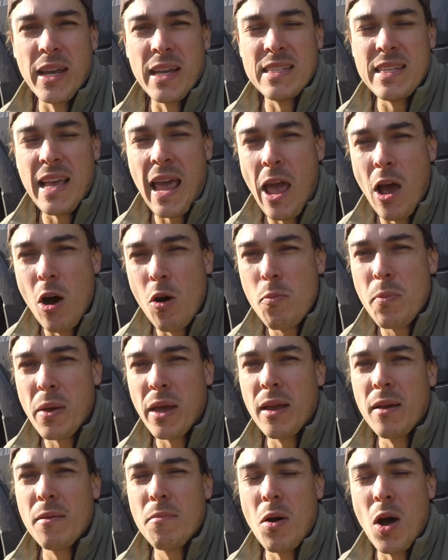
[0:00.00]
is
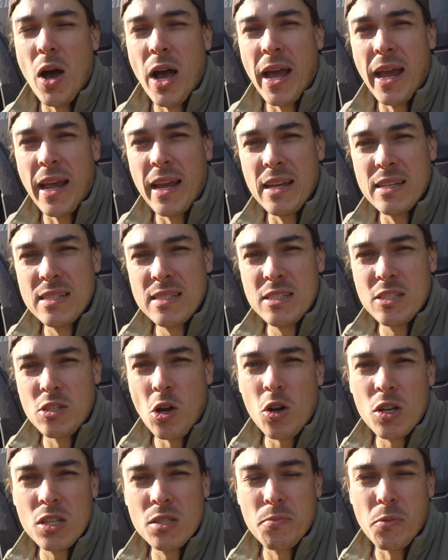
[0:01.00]
helping my
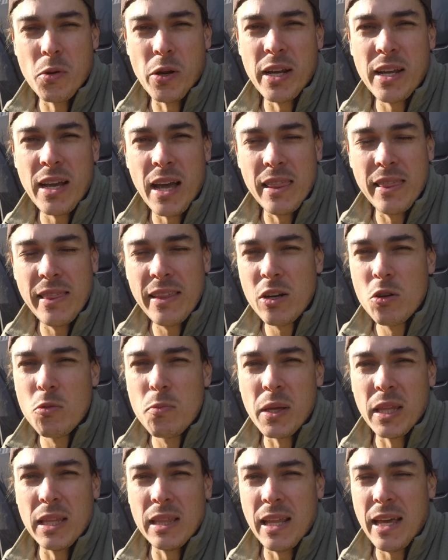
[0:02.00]
stock spring a little
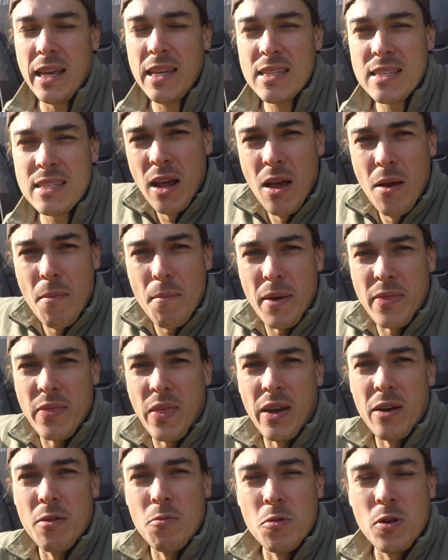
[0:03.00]
bit less, but
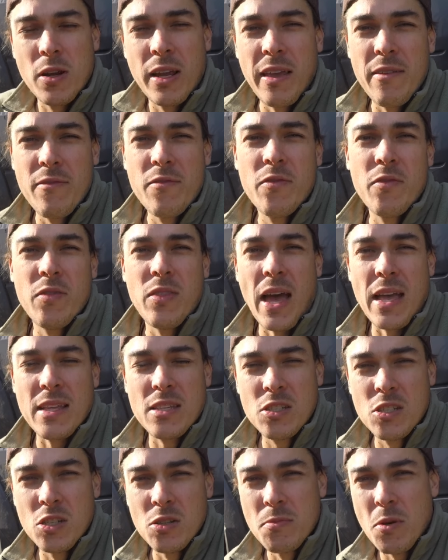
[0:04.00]
then it will give that
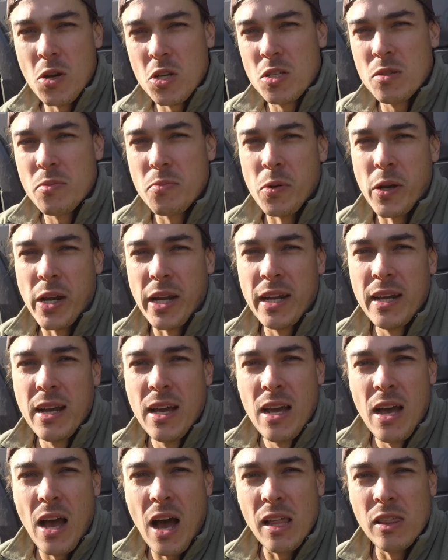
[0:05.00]
sumo spring
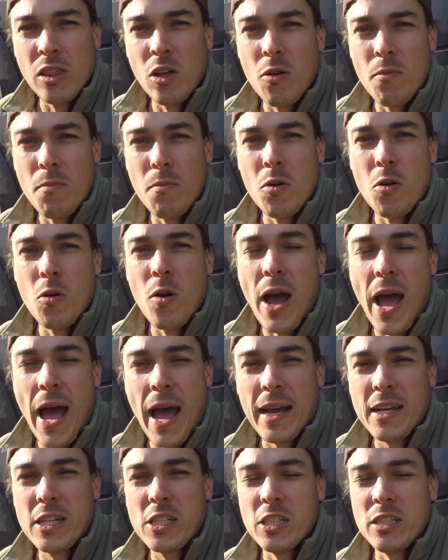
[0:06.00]
a lot more
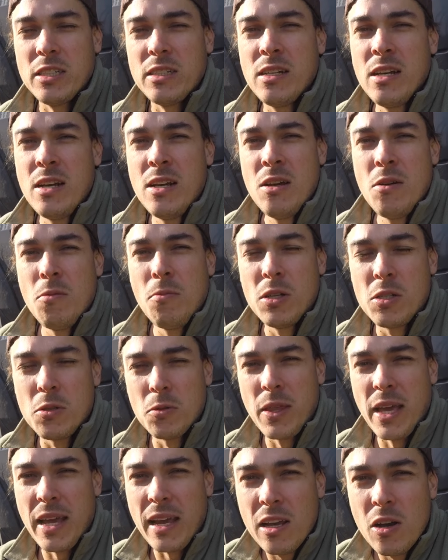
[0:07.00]
action which will
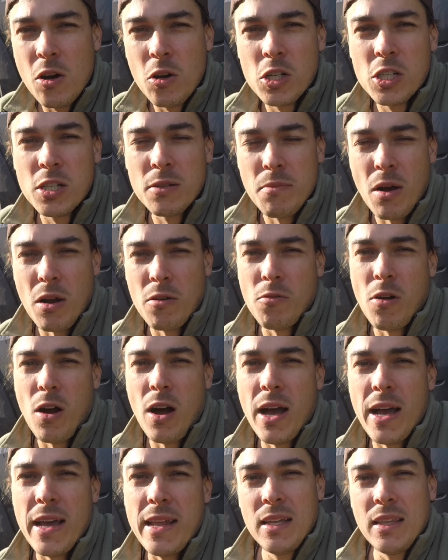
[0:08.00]
then cushion my ride.